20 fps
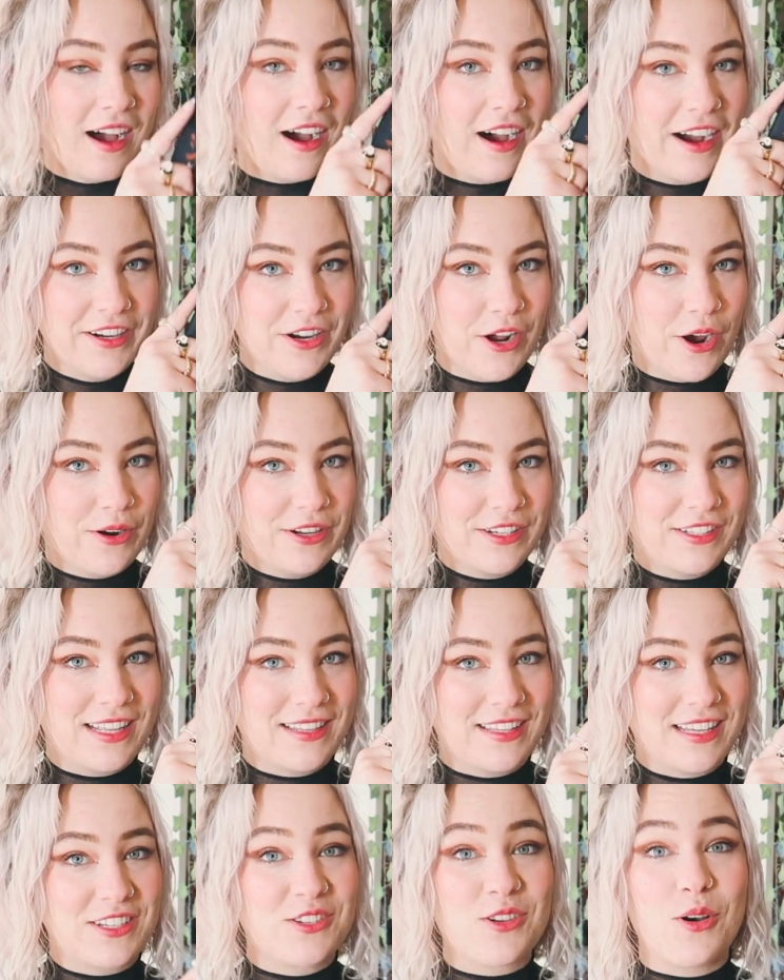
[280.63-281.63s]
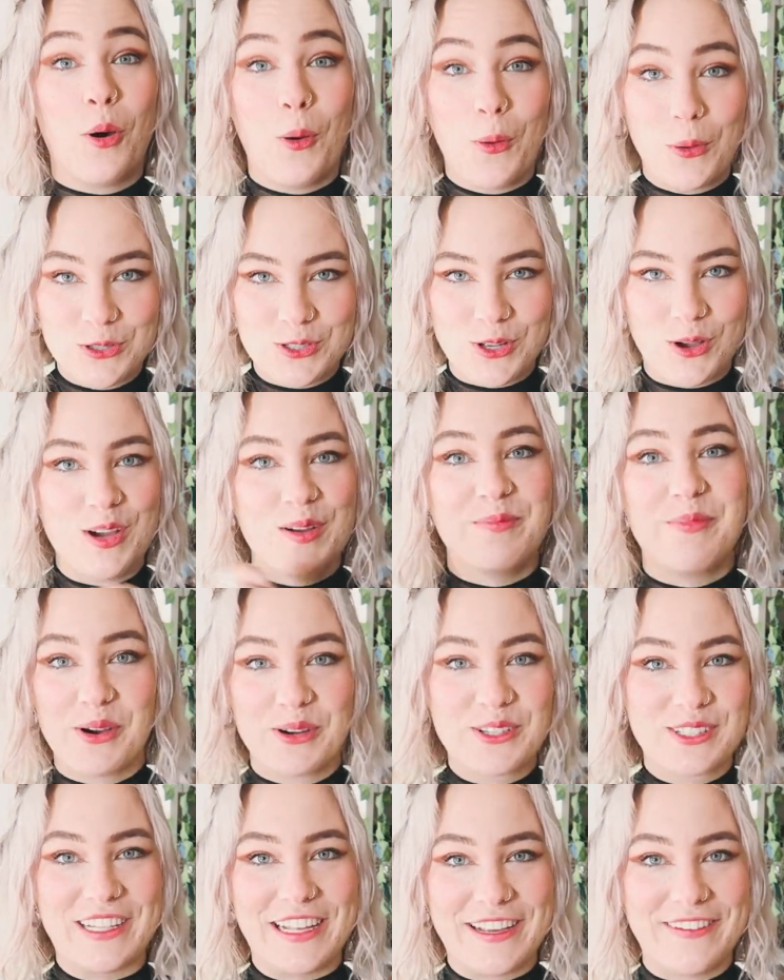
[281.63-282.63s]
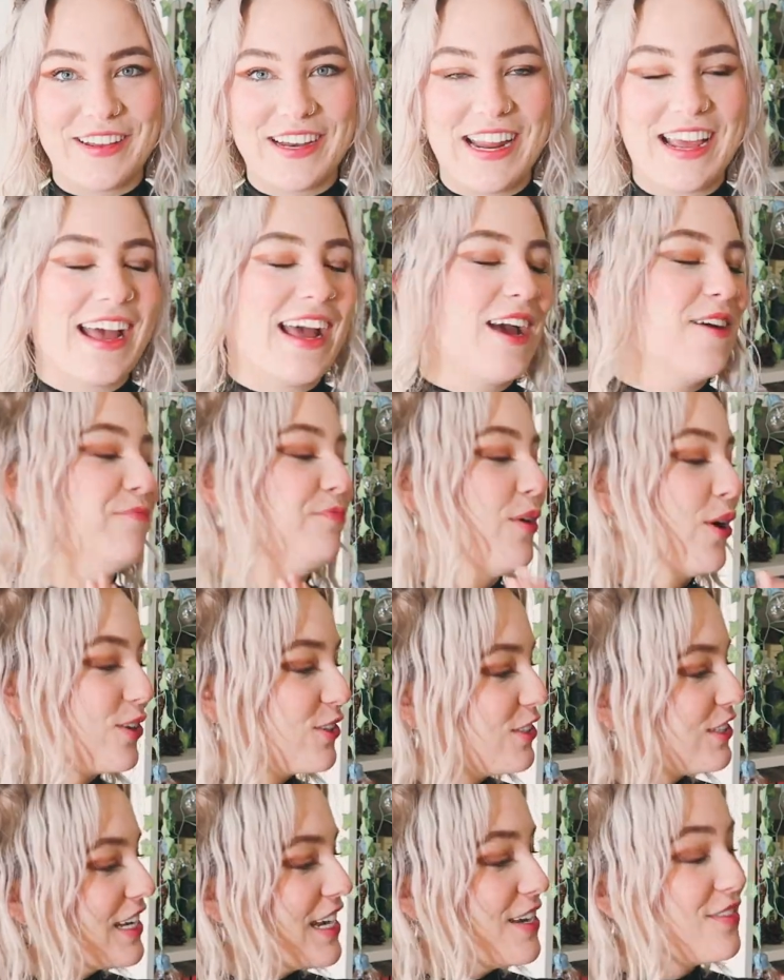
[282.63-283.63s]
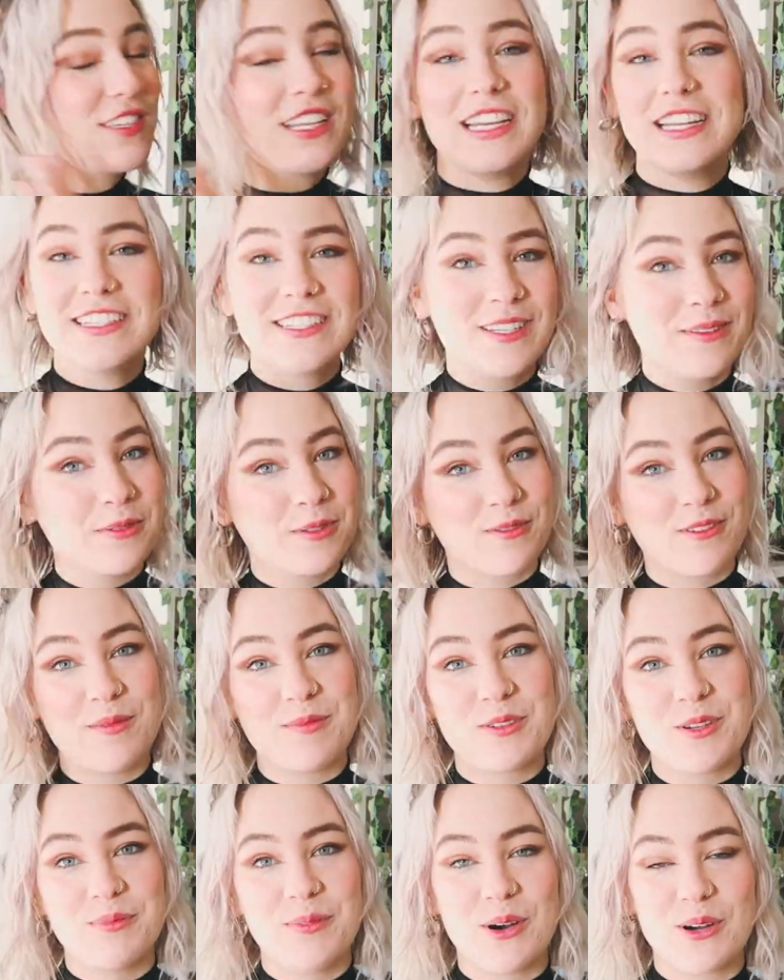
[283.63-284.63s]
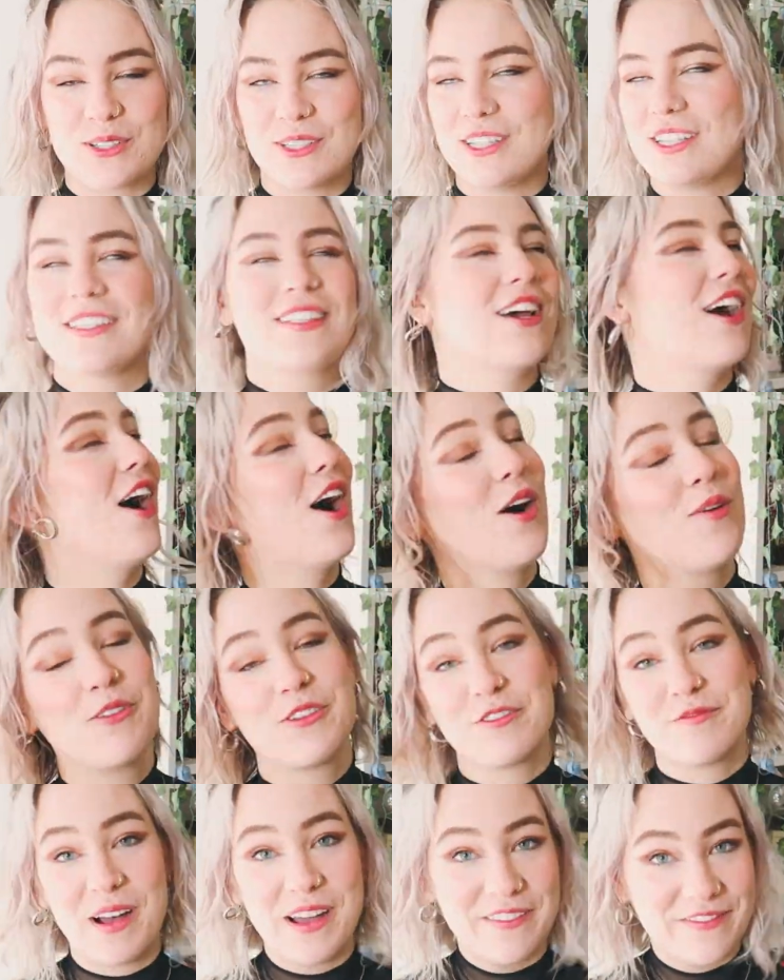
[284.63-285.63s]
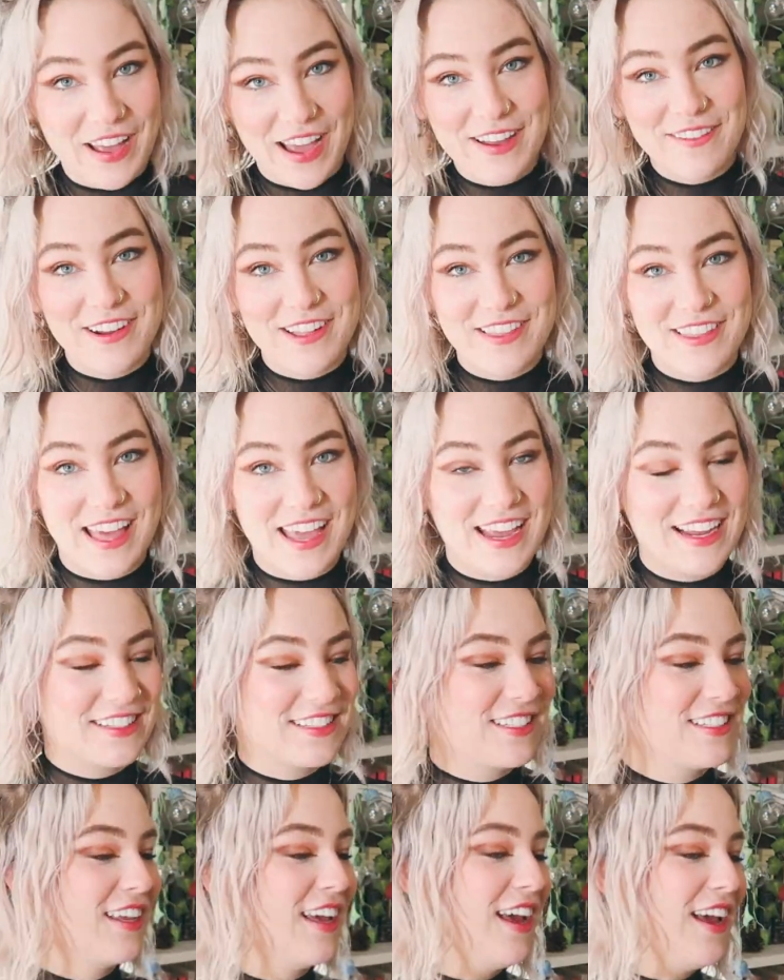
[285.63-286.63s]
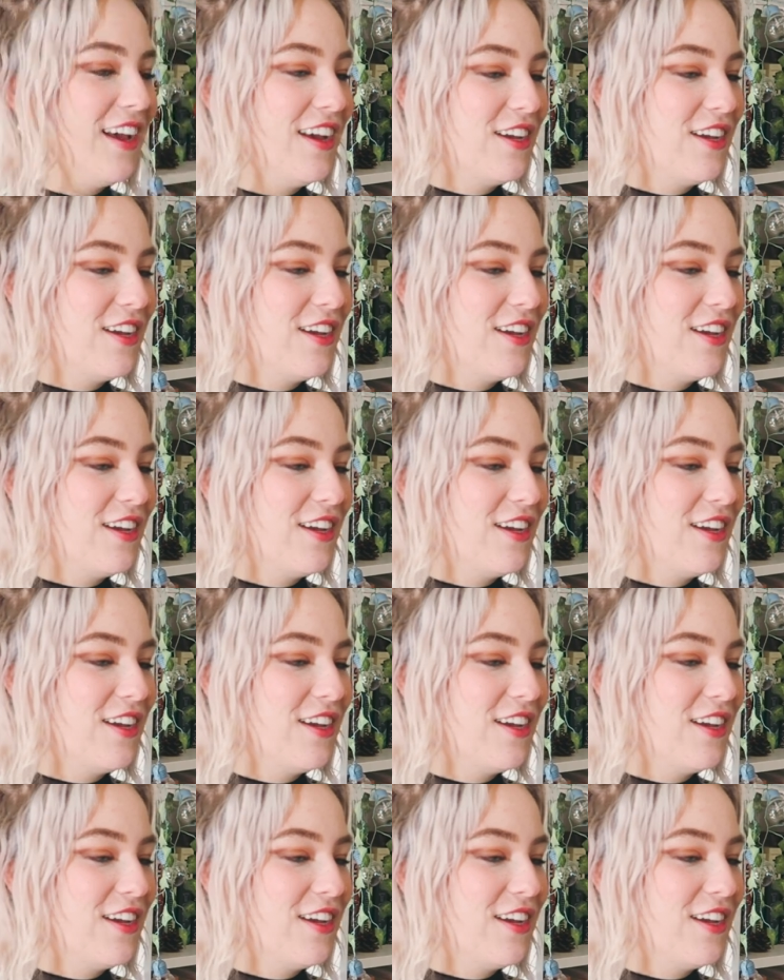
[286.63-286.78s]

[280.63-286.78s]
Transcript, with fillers: I noticed that there's also a book sleeve in it, and book sleeves in subscription boxes are one of my favourite things.